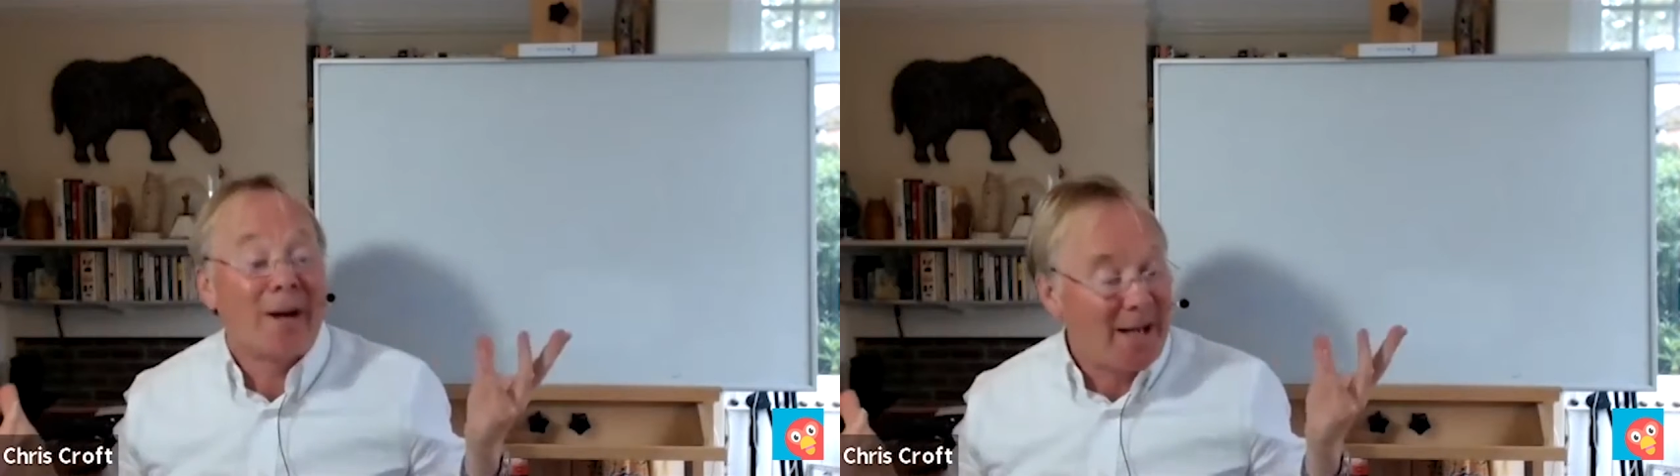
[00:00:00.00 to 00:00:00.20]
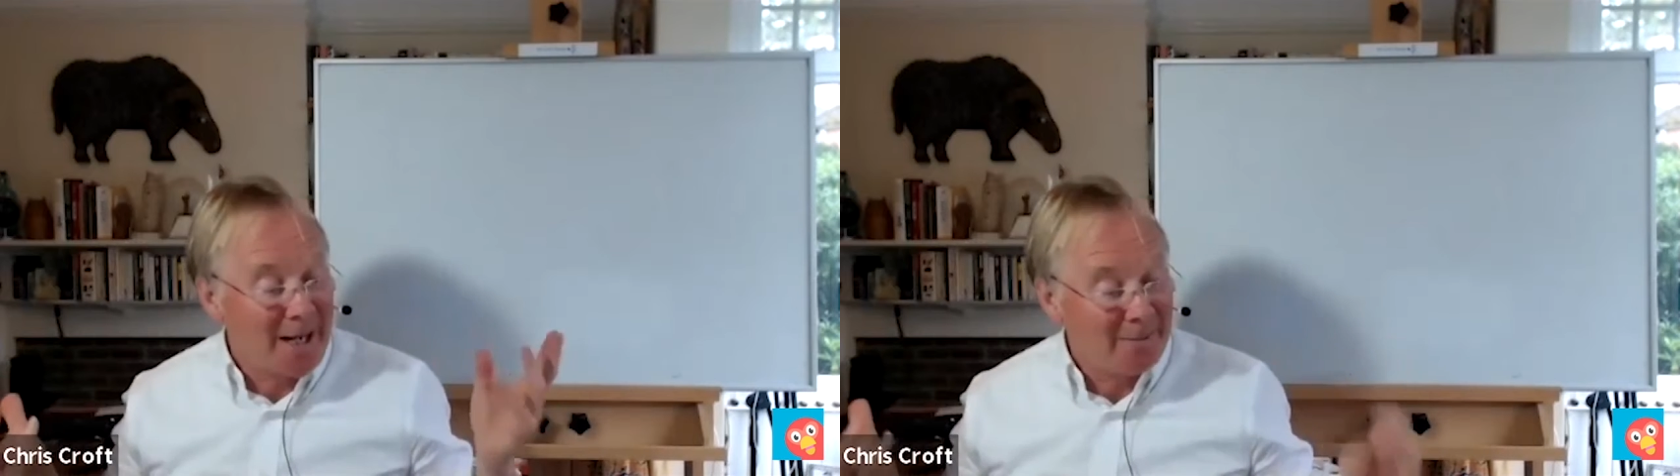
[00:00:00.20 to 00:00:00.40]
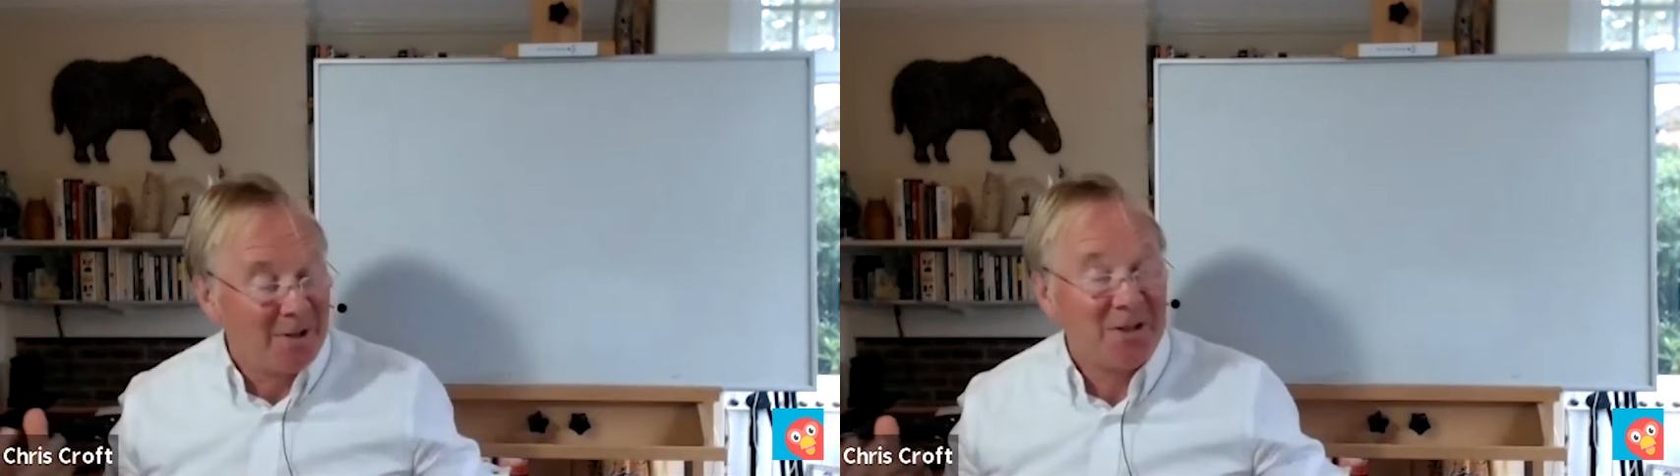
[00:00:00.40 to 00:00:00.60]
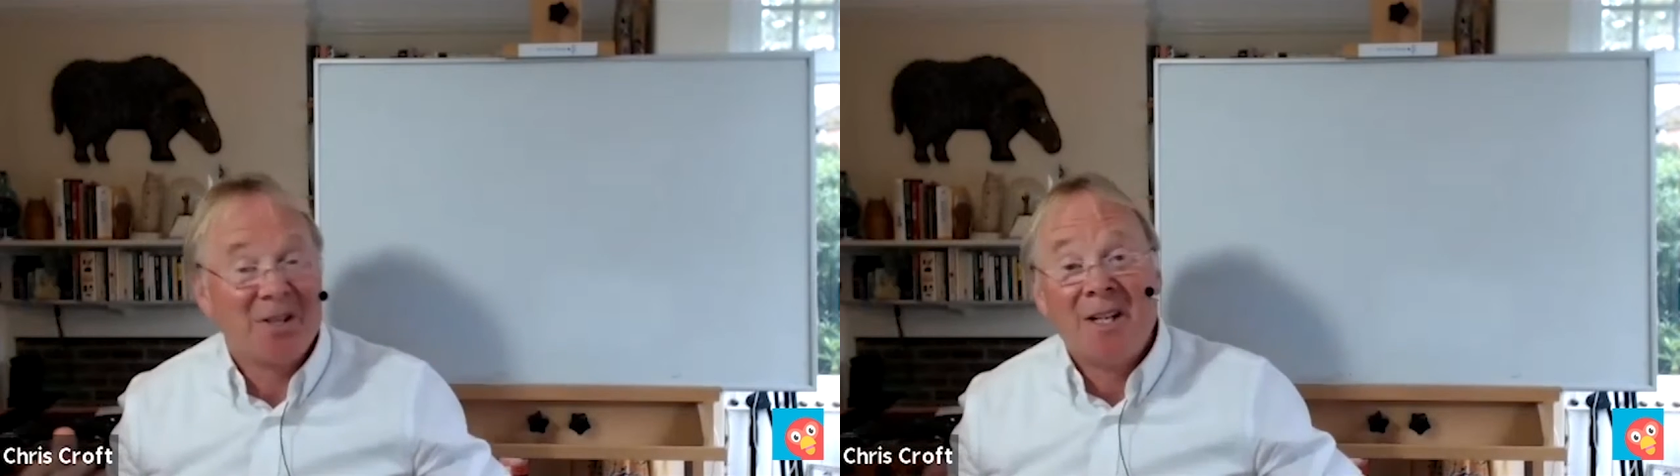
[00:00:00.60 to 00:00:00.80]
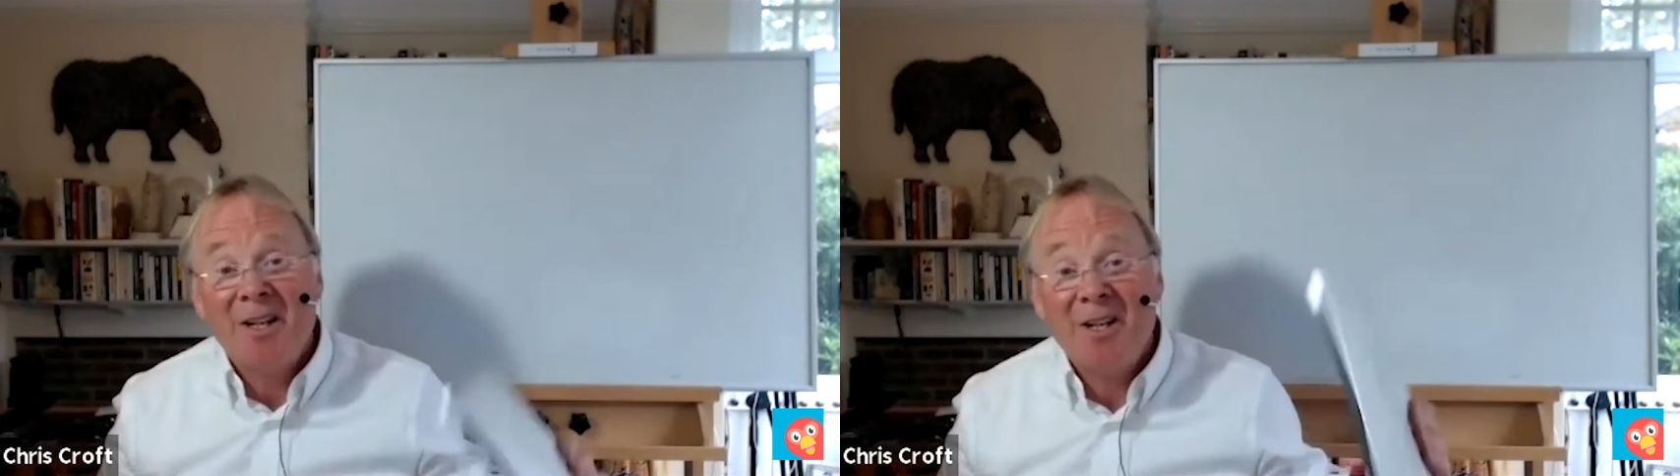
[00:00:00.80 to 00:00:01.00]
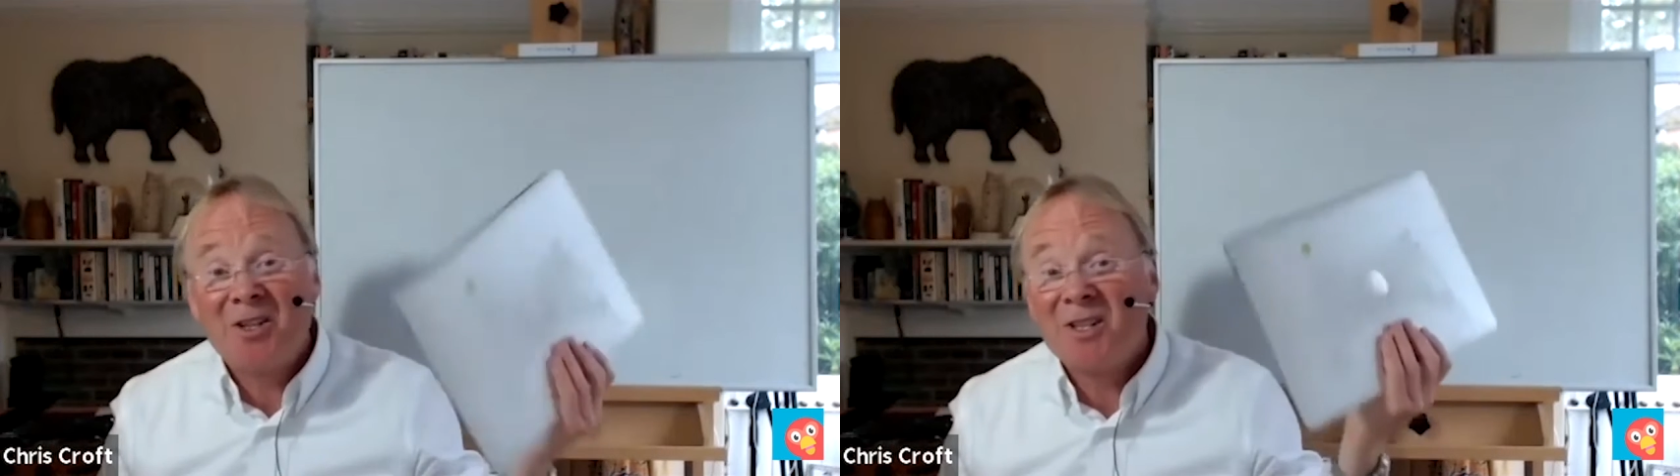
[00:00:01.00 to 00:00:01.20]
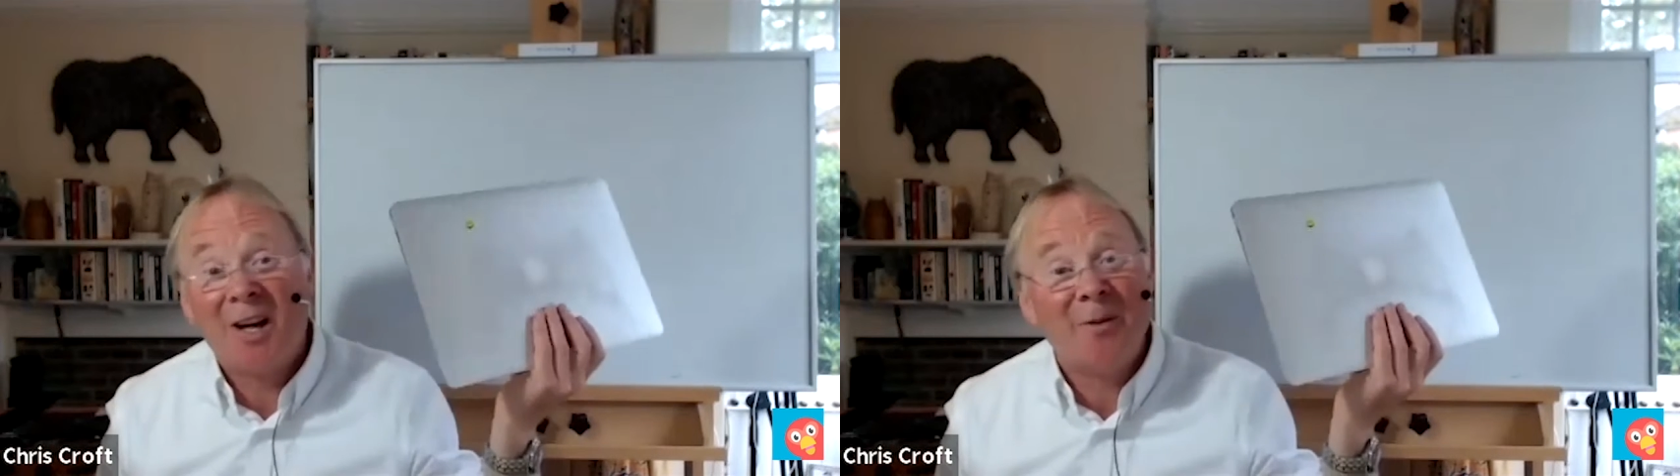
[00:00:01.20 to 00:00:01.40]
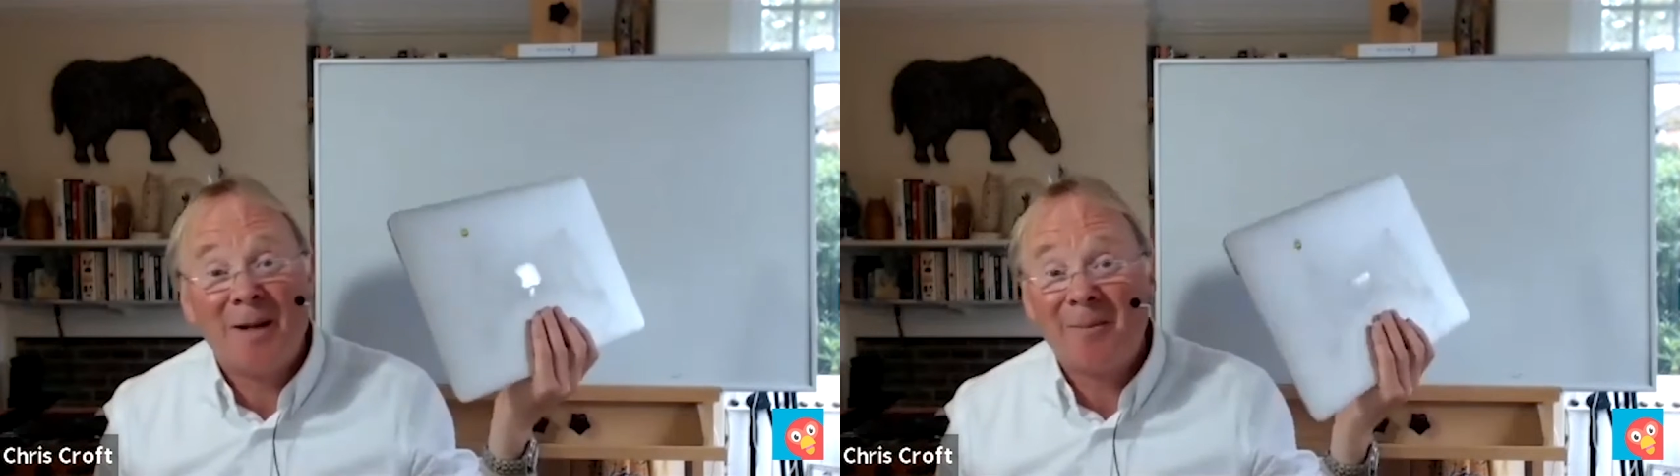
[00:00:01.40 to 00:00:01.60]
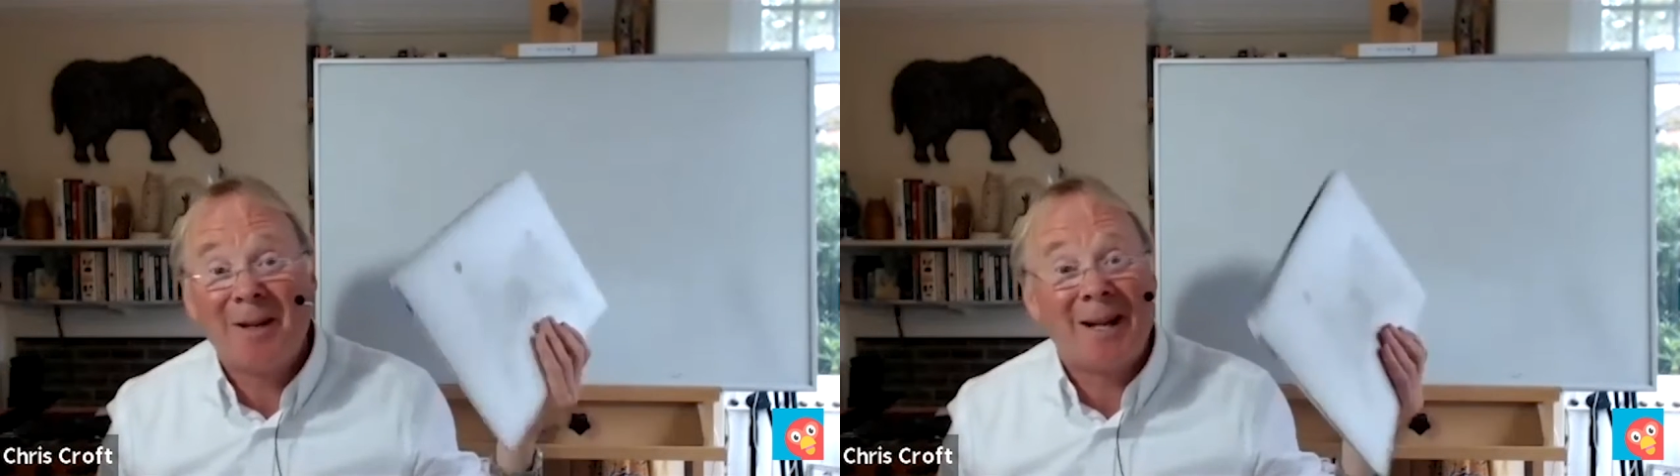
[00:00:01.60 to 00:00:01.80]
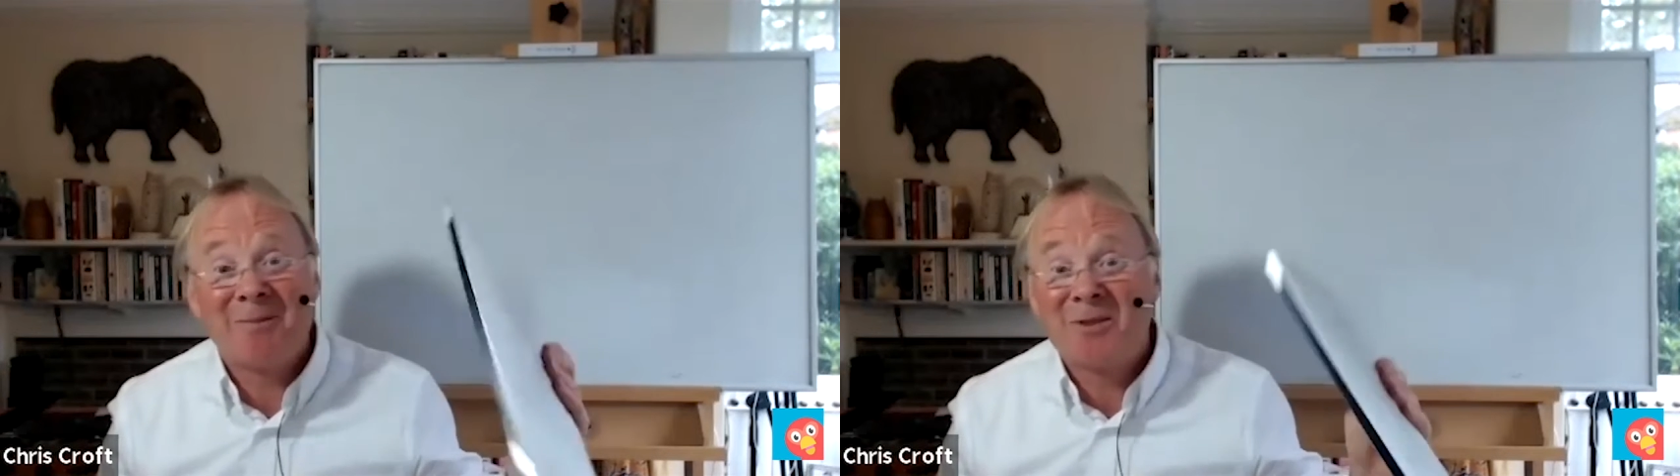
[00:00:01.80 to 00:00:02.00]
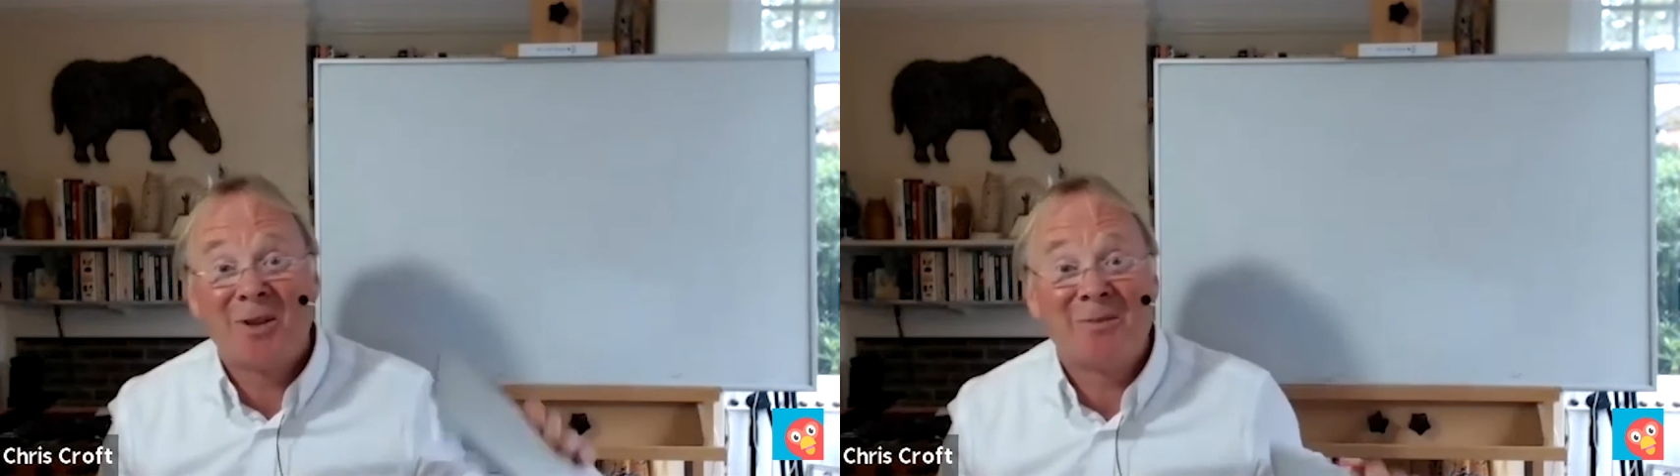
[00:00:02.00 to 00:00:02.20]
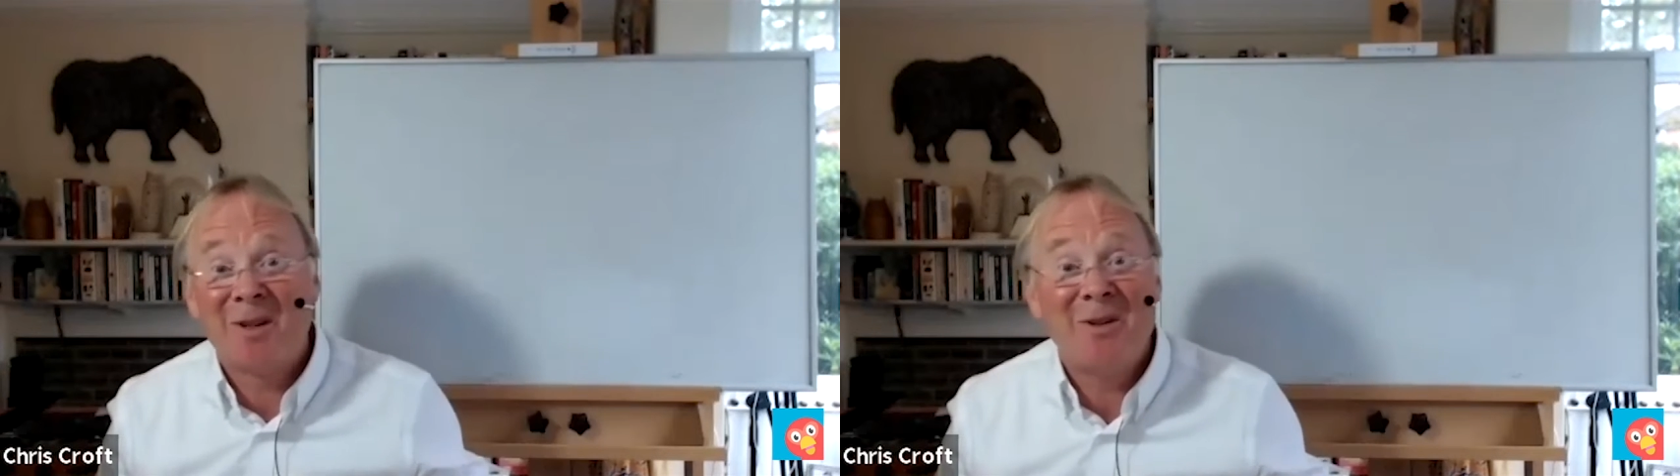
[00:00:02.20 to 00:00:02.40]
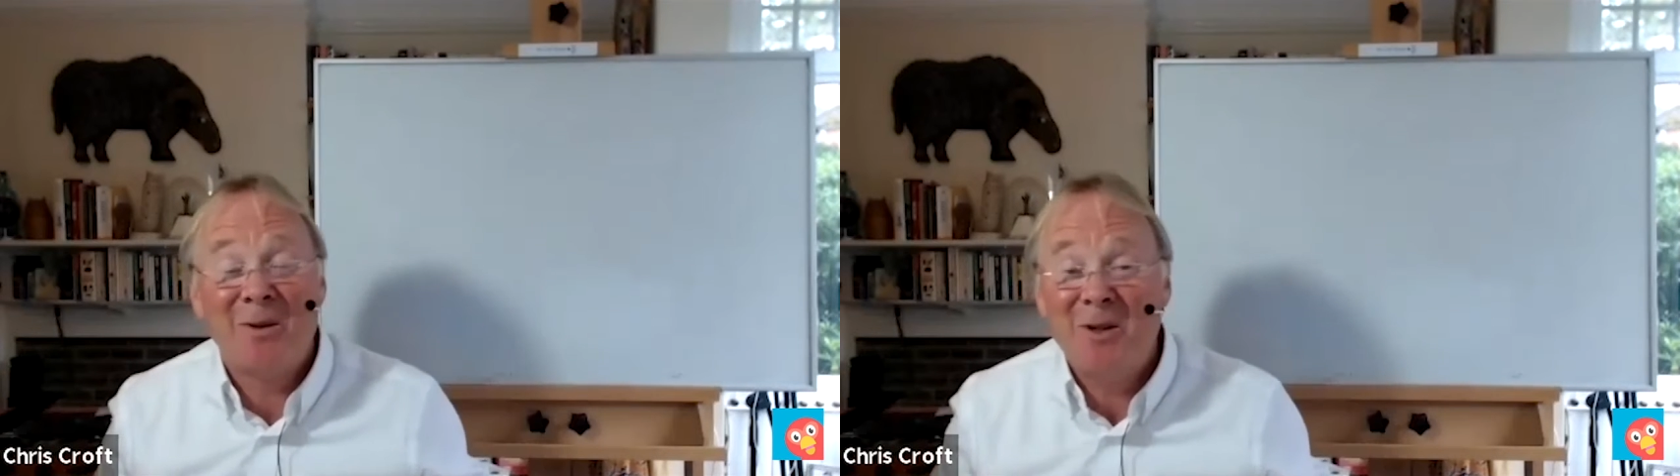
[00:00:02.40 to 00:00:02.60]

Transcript: I am, because you just open up your laptop, don't you?